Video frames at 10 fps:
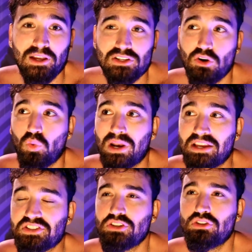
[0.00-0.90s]
So, what I
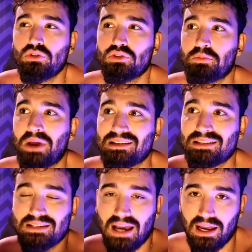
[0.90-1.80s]
used to do to pass
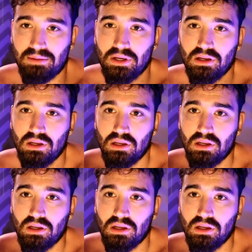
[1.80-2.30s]
the time